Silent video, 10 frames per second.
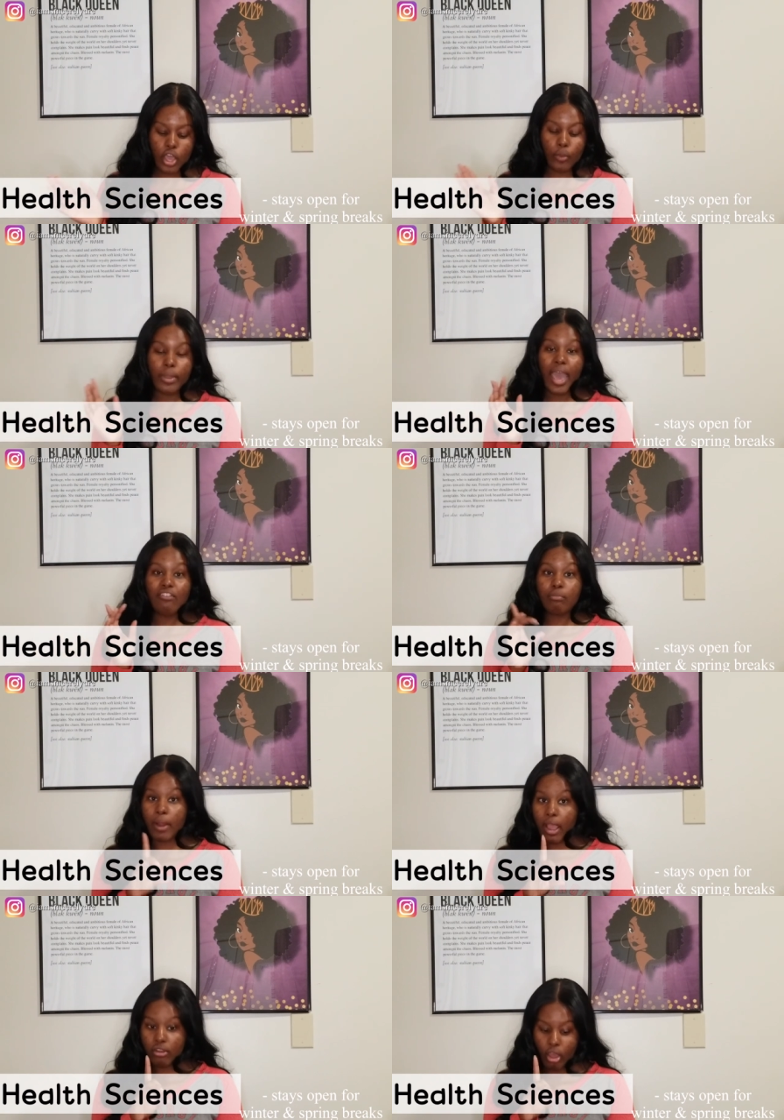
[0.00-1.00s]
We have
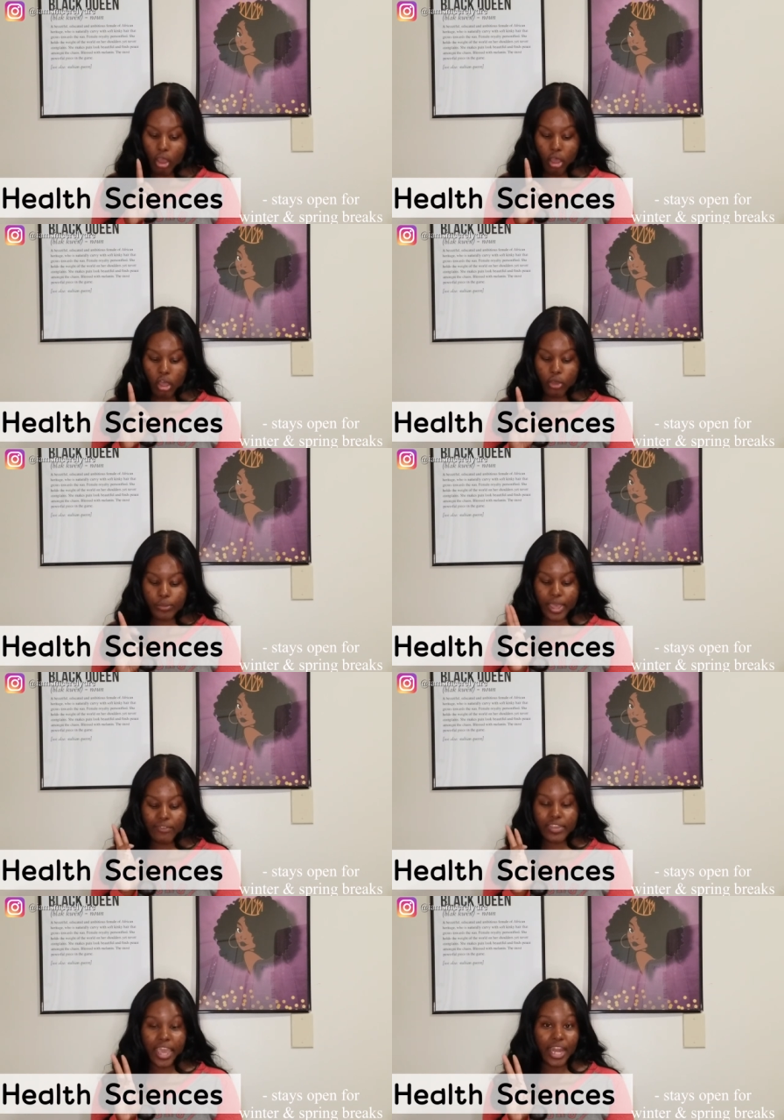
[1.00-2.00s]
Brown Hall, we
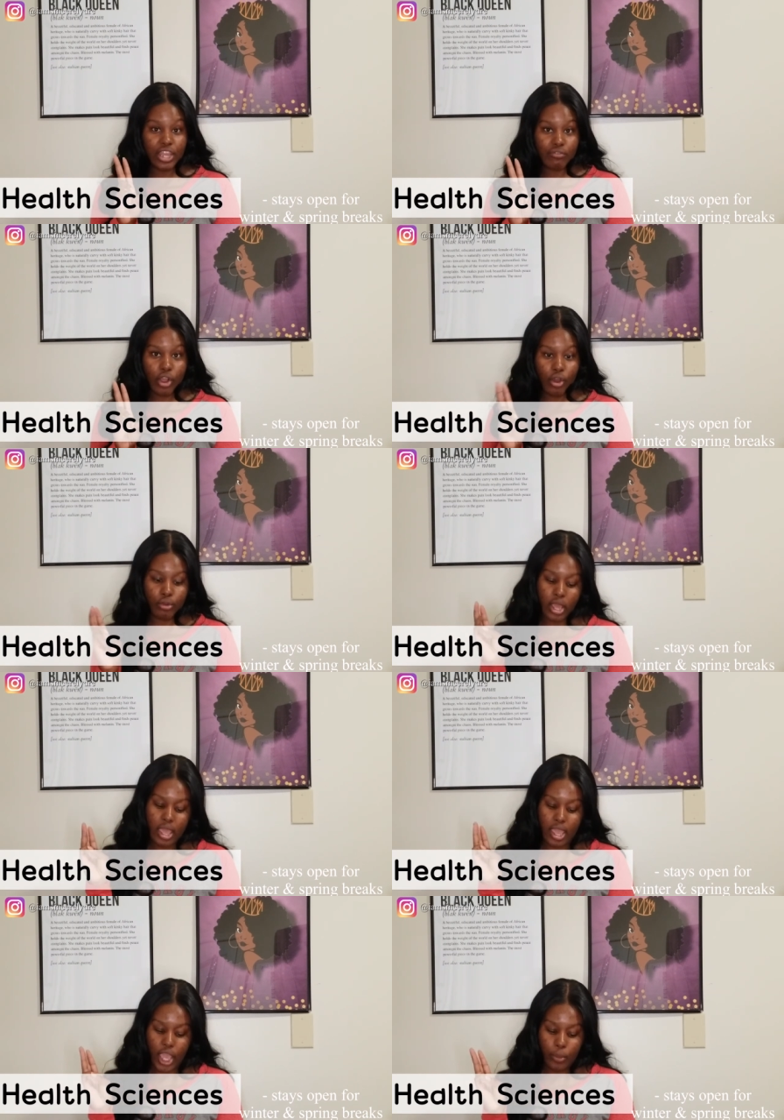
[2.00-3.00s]
have Penny Road,
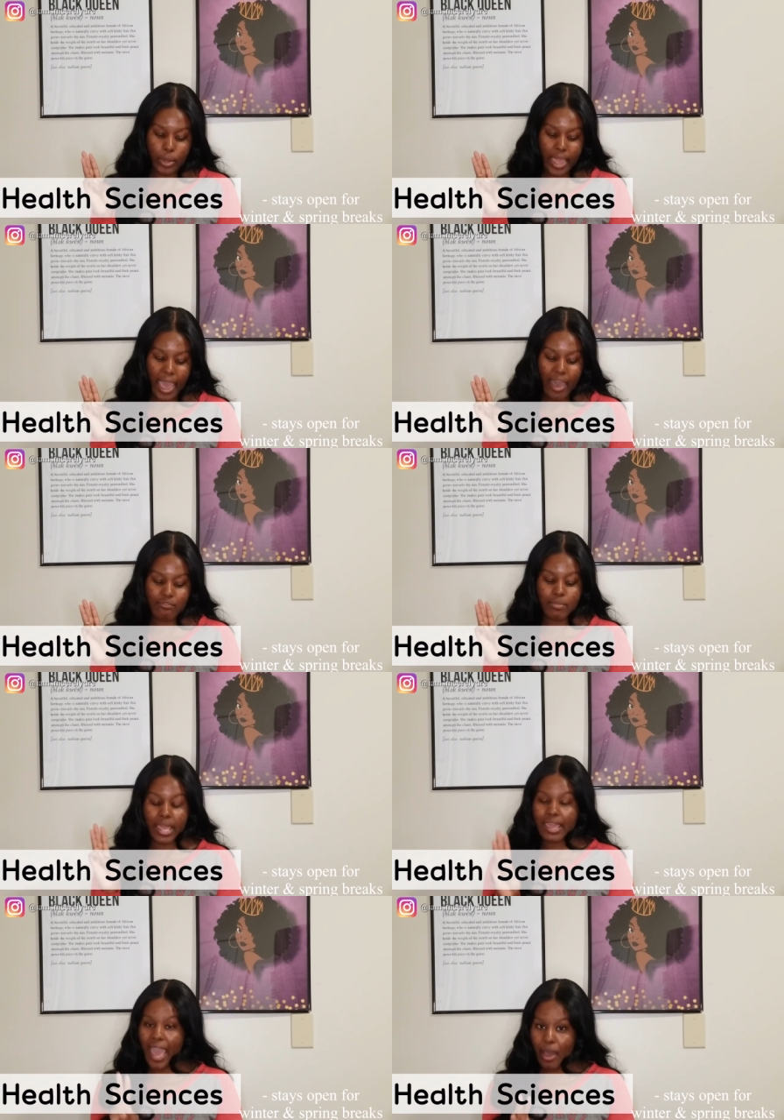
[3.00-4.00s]
and we have
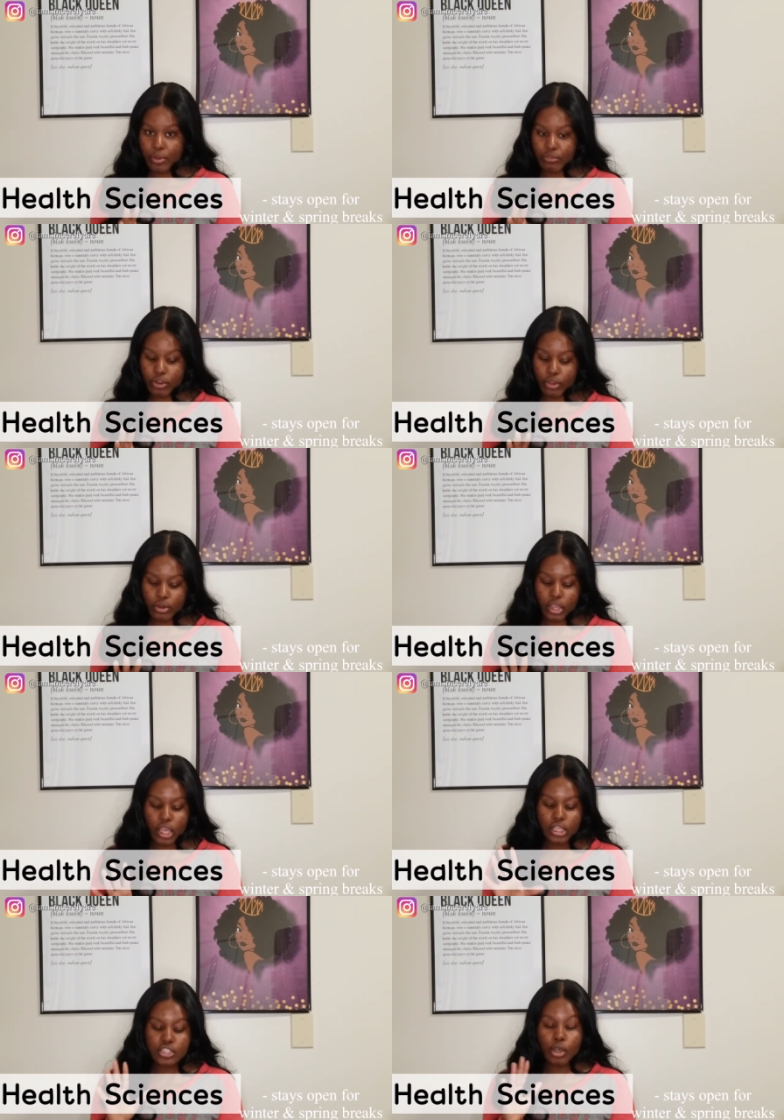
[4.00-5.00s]
McGowan Road.
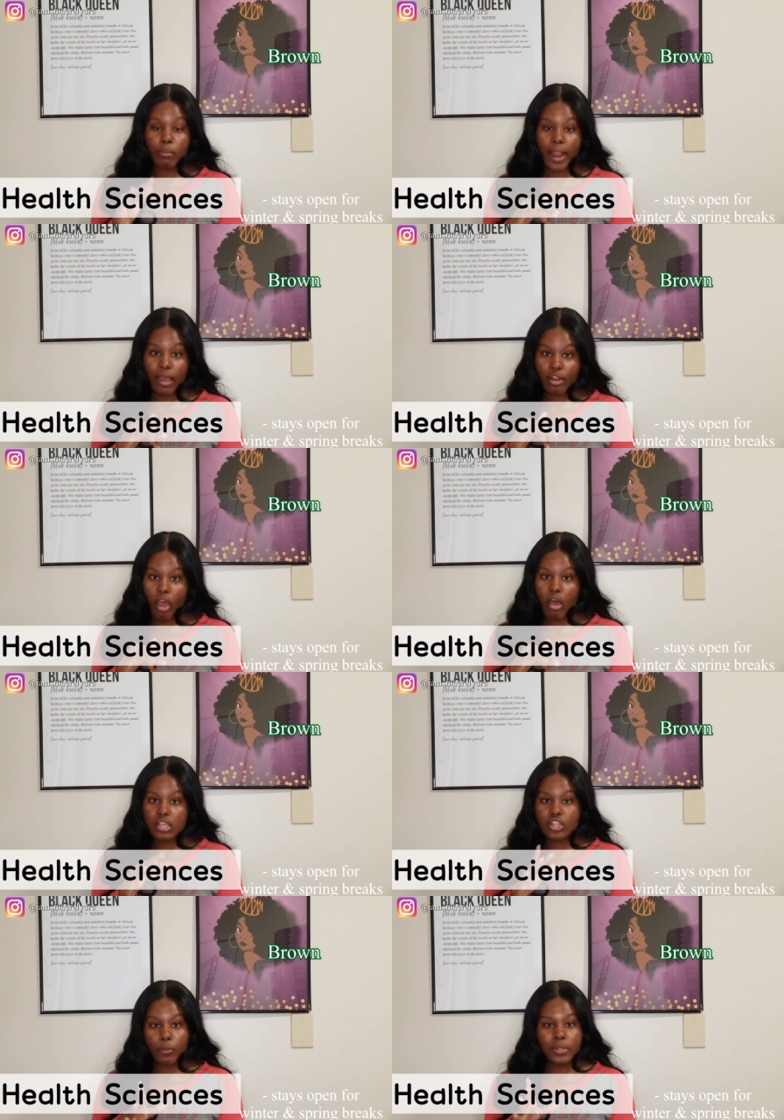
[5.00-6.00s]
So Brown Hall
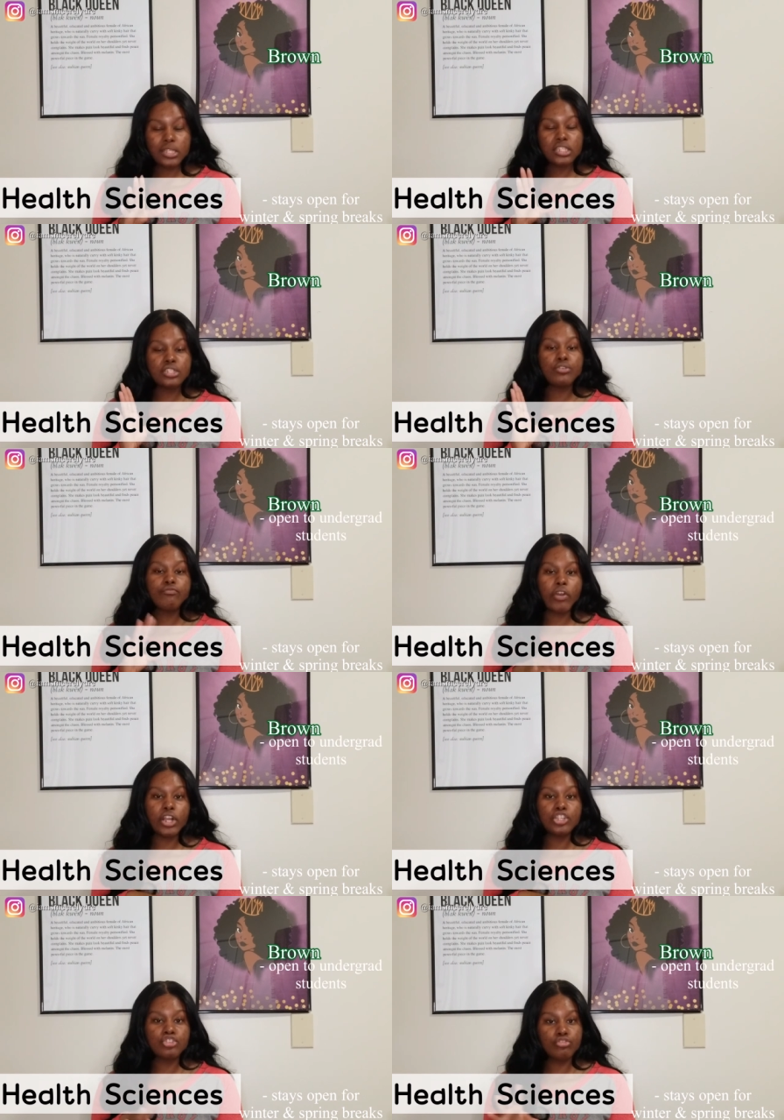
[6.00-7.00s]
is open to
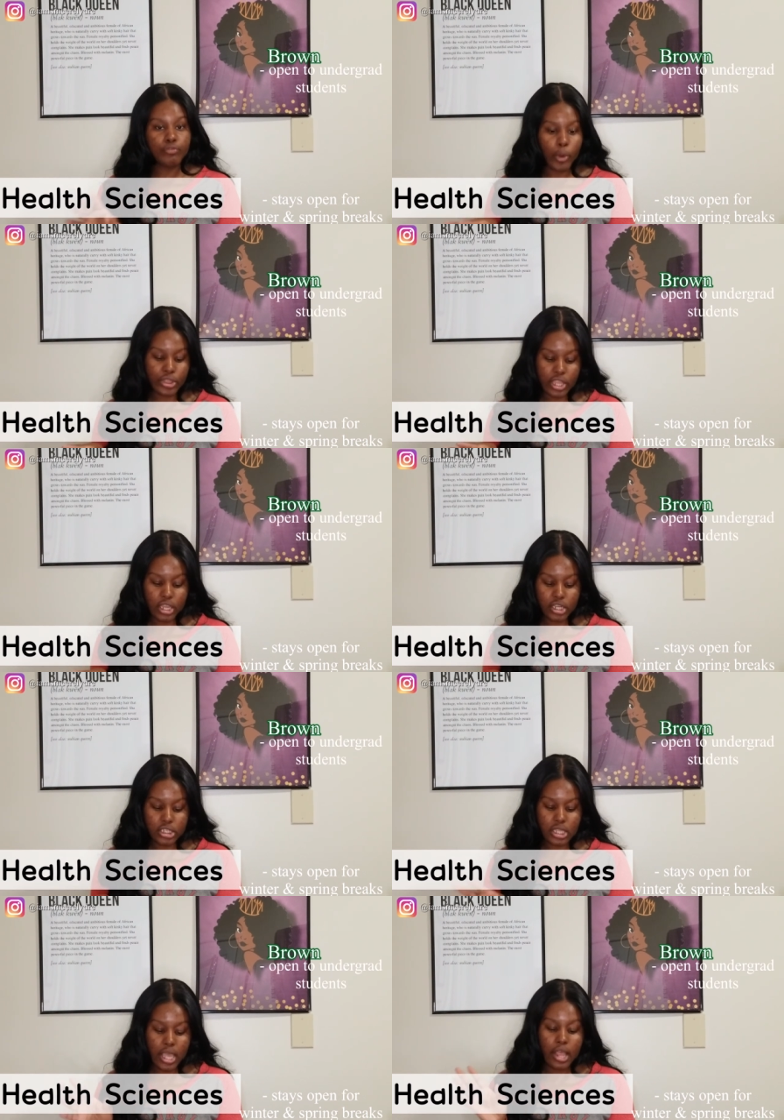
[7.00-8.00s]
first through fourth years.